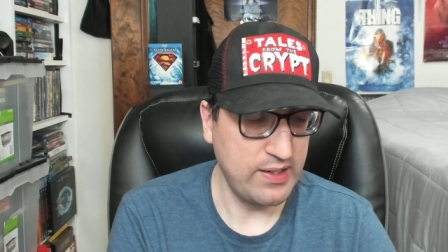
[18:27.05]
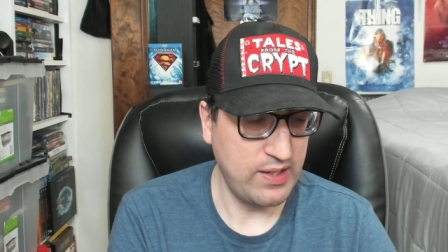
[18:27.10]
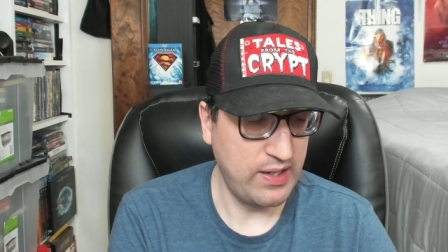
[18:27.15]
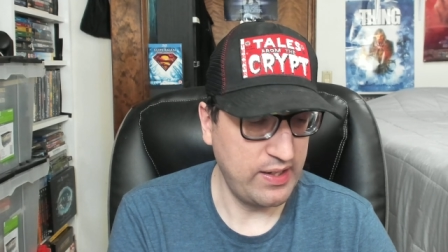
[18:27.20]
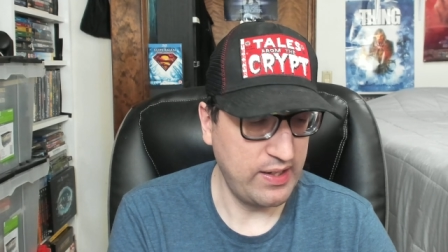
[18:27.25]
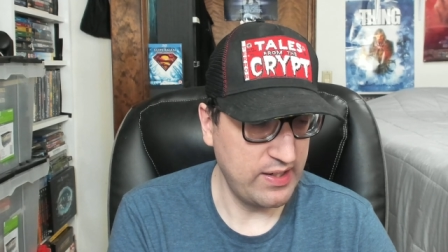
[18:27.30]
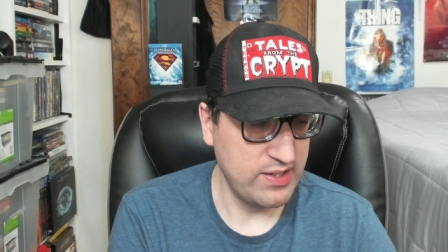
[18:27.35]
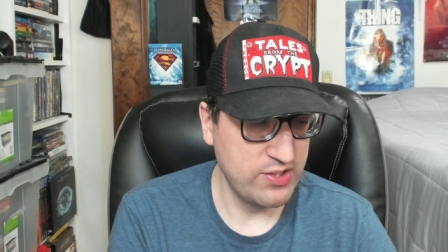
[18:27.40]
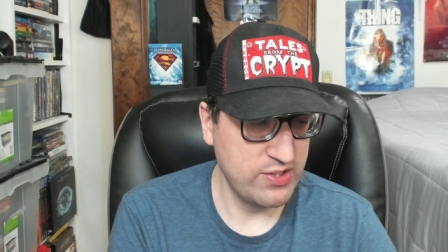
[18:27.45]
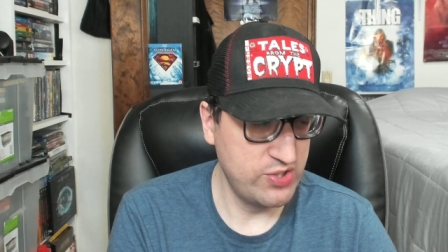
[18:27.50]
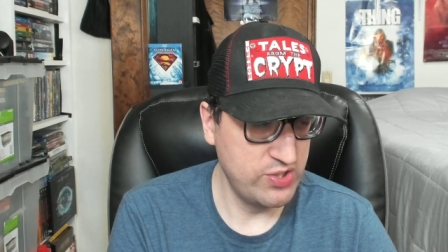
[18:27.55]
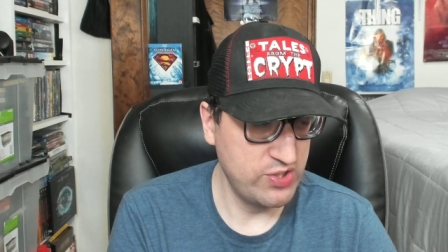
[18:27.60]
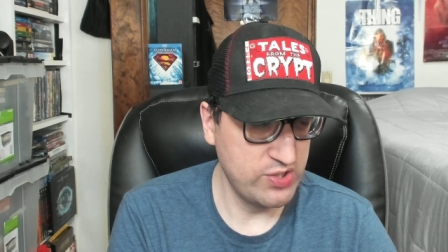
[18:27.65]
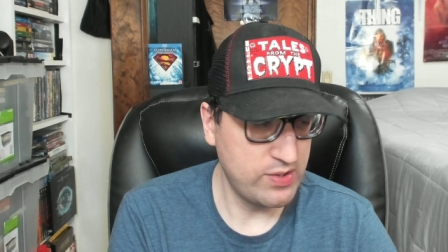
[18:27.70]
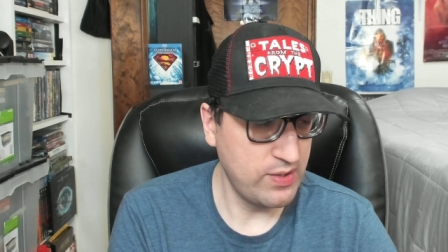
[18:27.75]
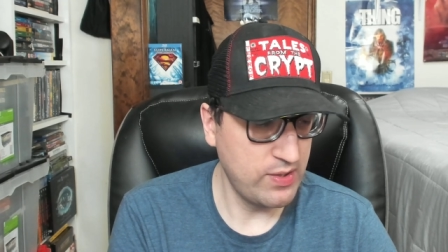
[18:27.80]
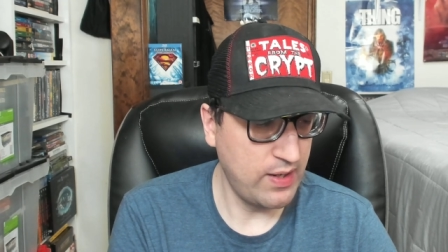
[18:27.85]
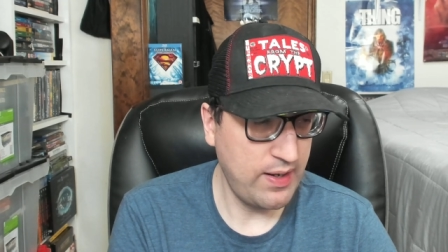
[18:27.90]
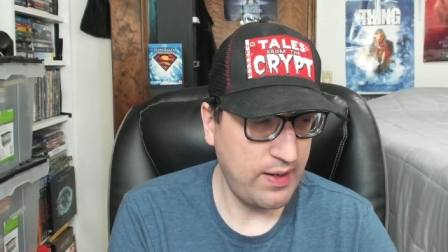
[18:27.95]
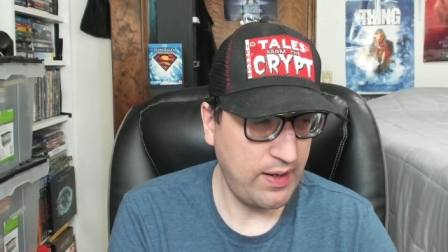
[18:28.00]
Like, it's
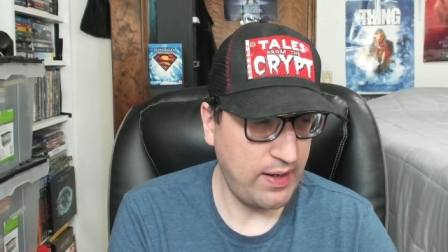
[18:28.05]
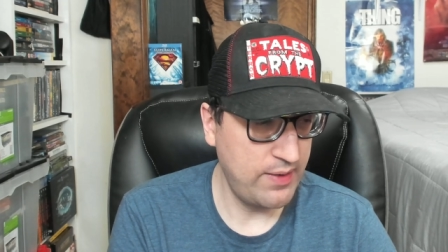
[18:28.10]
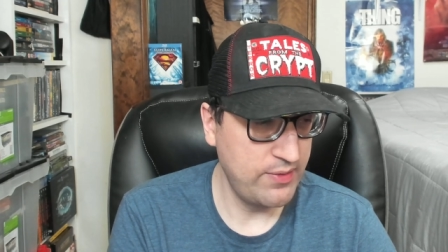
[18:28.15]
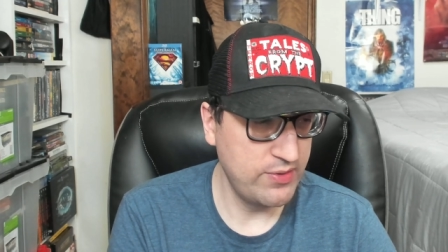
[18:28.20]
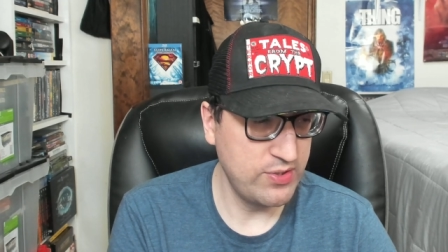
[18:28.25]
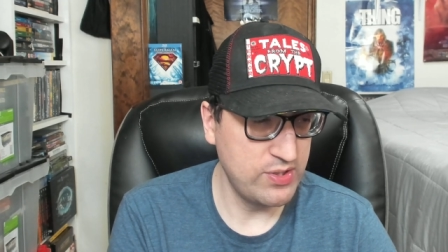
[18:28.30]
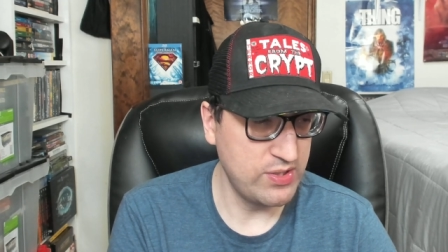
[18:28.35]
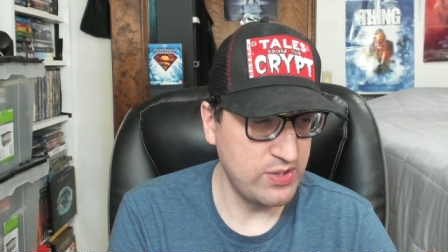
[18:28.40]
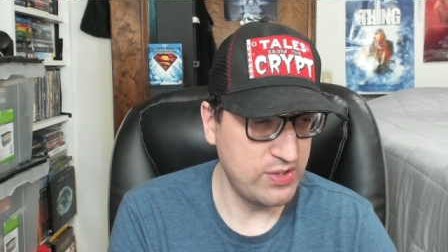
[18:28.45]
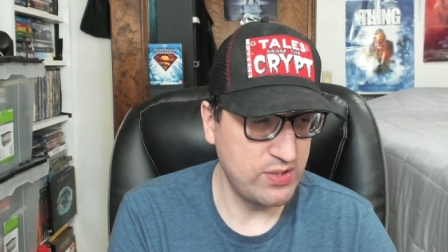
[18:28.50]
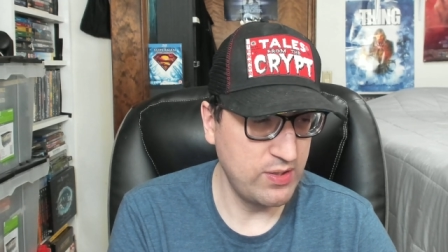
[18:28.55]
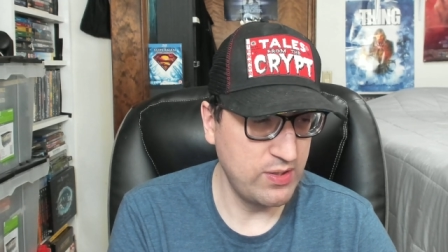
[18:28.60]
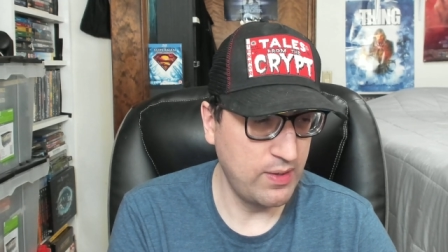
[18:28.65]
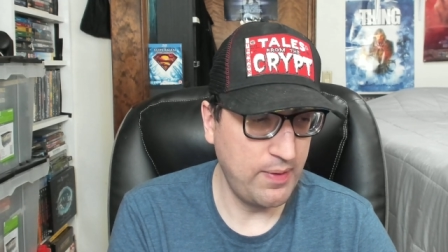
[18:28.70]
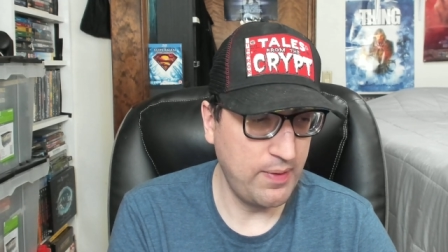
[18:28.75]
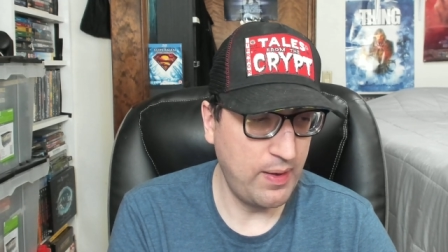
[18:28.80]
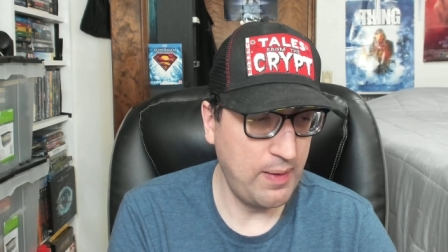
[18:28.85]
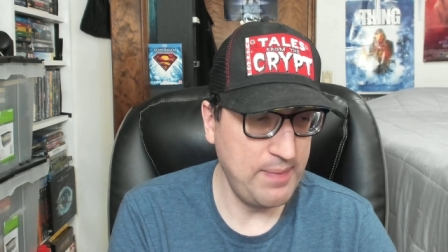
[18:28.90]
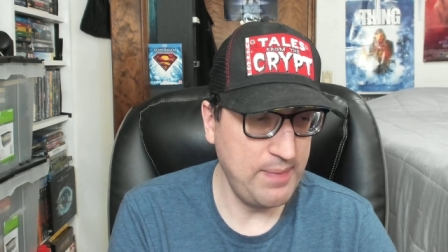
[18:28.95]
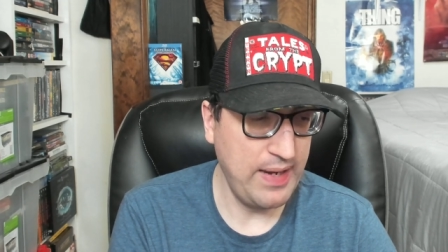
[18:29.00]
just, I was just
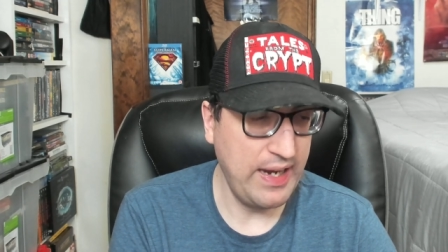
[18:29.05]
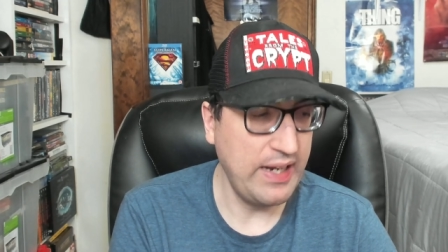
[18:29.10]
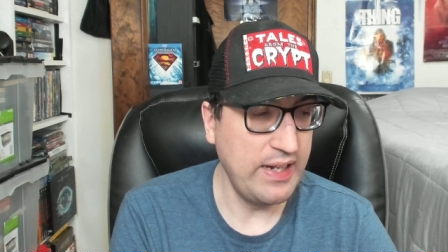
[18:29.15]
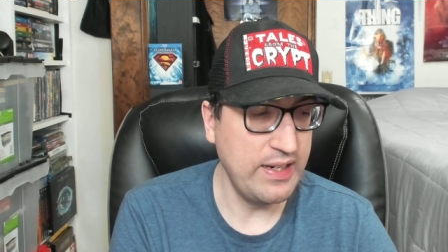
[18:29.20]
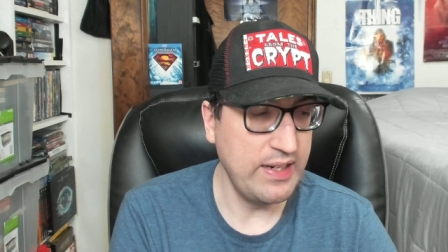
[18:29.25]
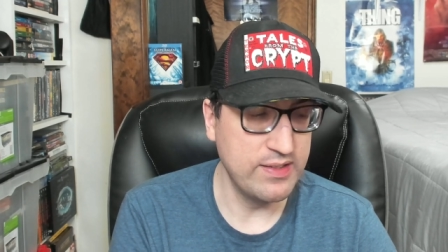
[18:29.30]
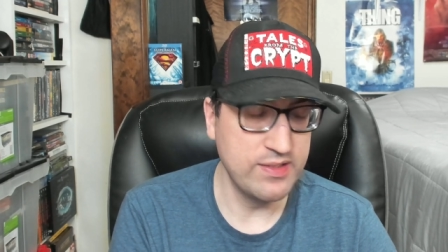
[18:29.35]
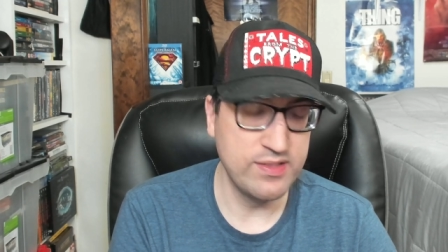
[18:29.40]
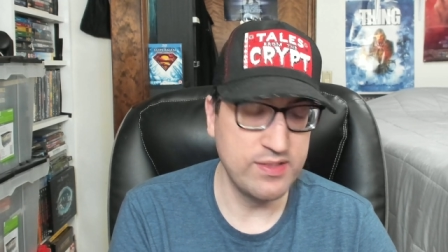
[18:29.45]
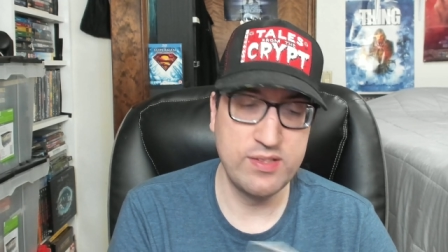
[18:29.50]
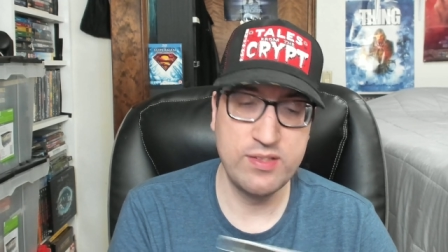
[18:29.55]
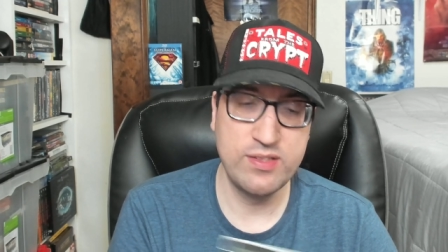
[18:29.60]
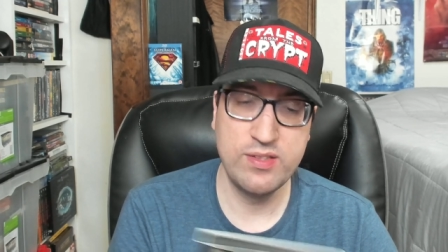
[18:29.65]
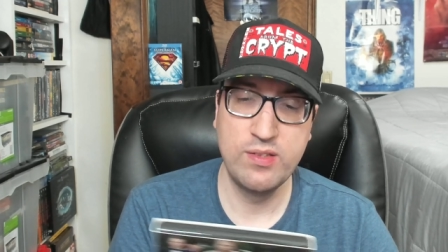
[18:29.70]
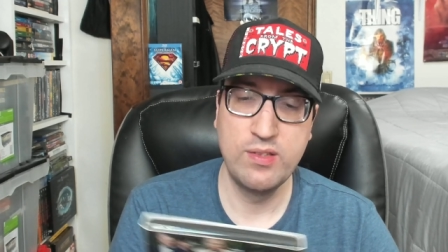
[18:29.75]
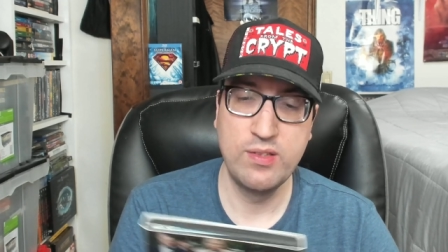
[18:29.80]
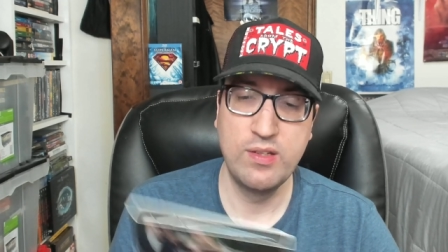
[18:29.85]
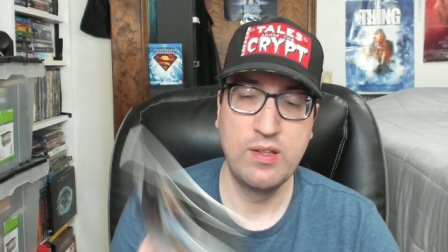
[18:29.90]
amazed.